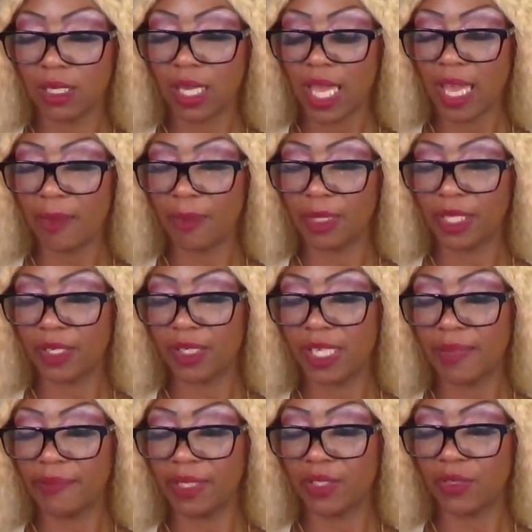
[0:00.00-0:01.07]
Okay, but there's
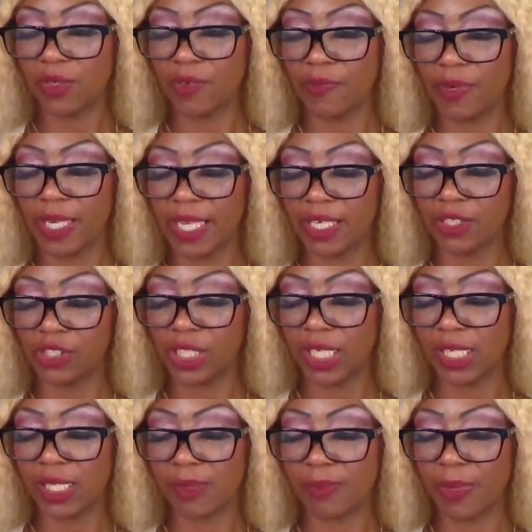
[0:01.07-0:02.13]
definitely two different
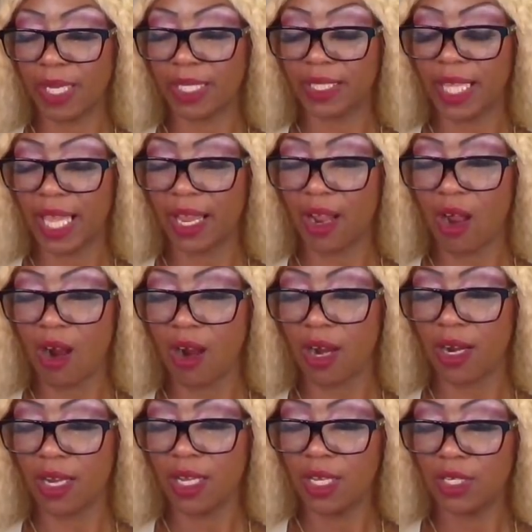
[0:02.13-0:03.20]
energies, but they
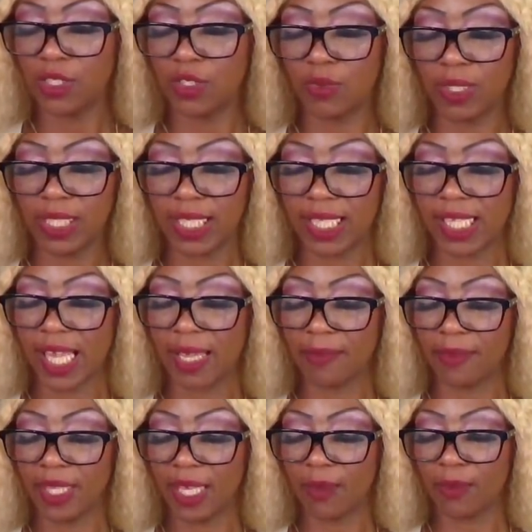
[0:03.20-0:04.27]
are doing the
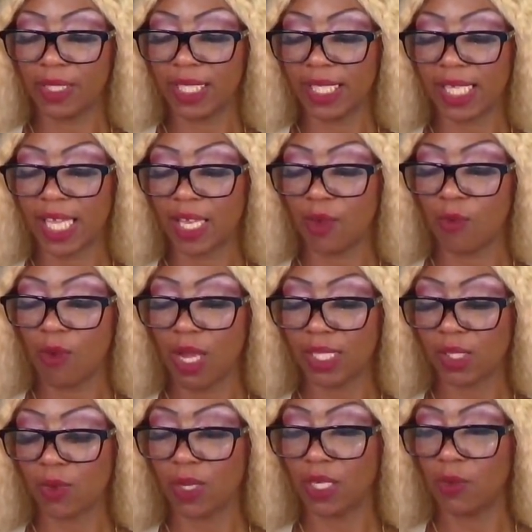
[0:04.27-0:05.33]
same thing with this King of
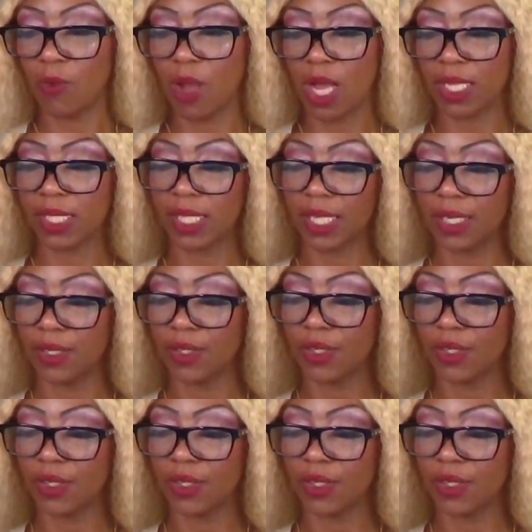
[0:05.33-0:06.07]
Wands, Queen of Wands here.